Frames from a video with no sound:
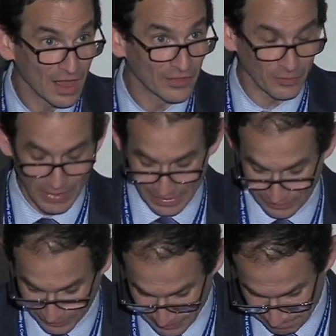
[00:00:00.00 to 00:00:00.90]

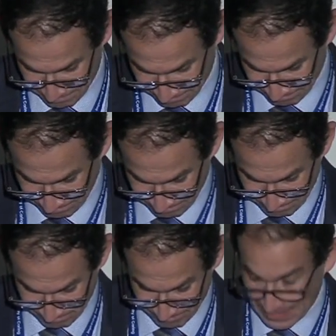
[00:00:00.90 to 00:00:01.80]
Otherwise.
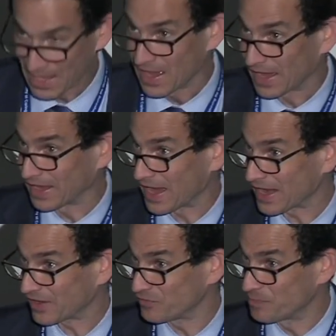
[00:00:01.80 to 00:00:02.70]
I got
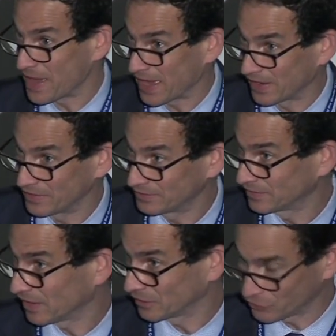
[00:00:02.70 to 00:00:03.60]
out of bed
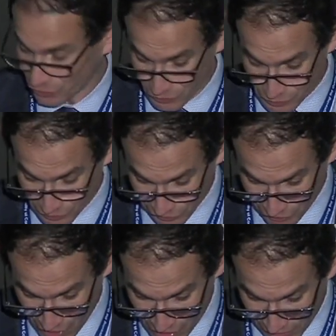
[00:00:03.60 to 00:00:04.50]
on two
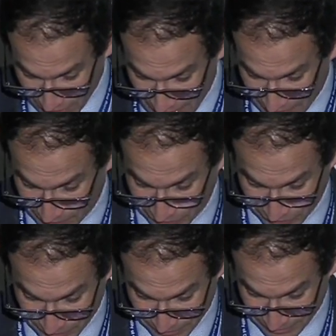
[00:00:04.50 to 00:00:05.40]
strong
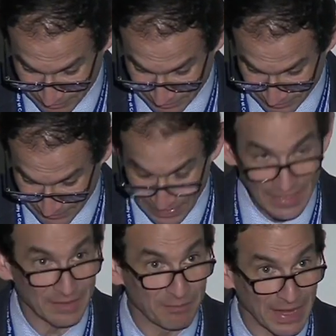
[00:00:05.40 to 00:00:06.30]
legs.
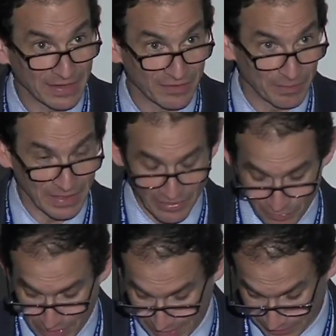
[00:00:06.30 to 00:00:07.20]
It might have been
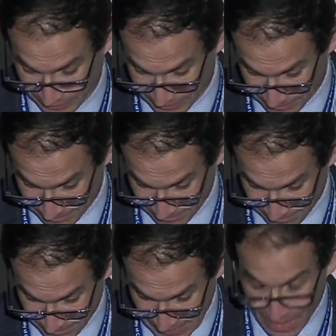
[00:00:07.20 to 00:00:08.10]
otherwise.
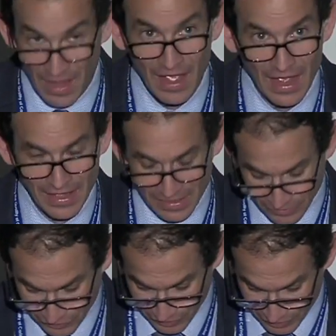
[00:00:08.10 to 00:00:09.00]
I ate
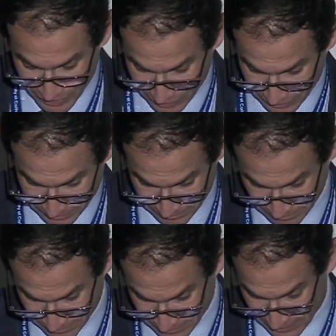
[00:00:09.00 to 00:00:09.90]
cereal.
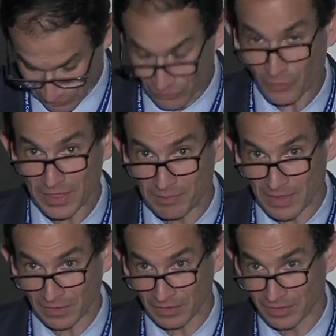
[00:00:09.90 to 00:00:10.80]
Sweet
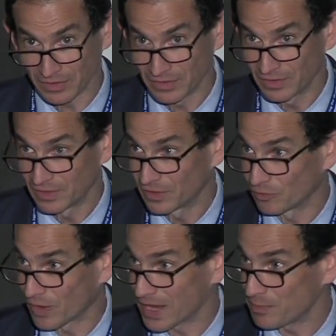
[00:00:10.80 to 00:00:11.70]
milk,
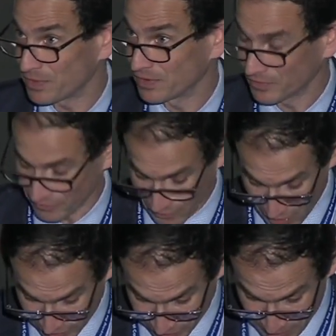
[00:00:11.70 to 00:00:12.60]
ripe,
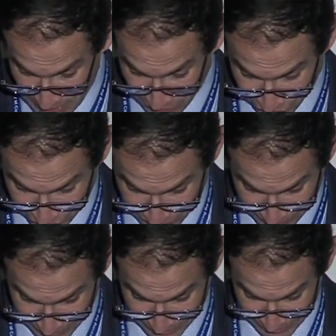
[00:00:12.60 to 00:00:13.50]
flawless peach.
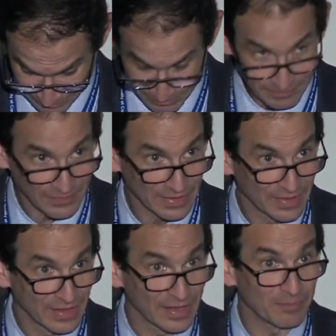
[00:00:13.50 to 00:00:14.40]

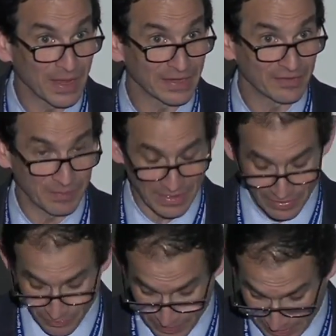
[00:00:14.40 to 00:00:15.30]
It might have been
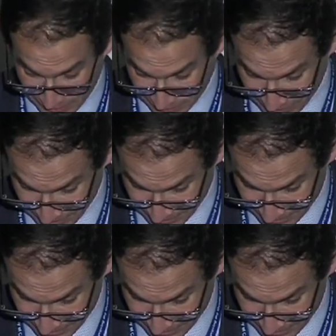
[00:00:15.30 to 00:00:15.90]
otherwise.